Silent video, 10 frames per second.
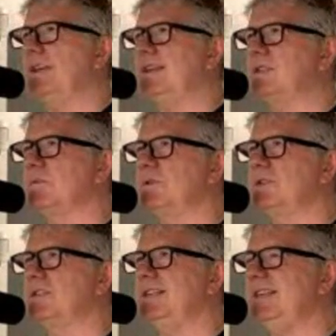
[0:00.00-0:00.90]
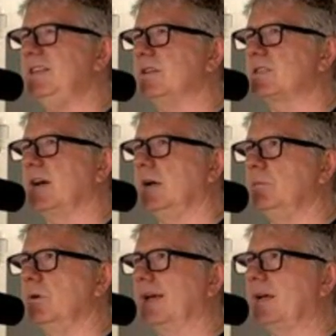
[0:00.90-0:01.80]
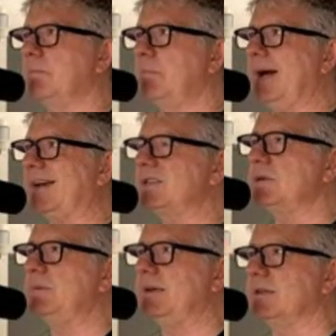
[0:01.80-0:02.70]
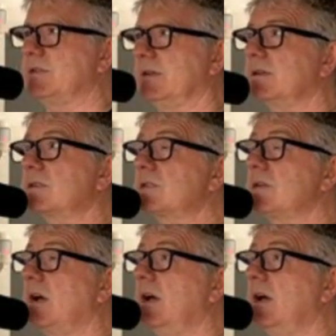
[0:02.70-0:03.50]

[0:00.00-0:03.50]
so much as an idiot's guide, but like a back to basics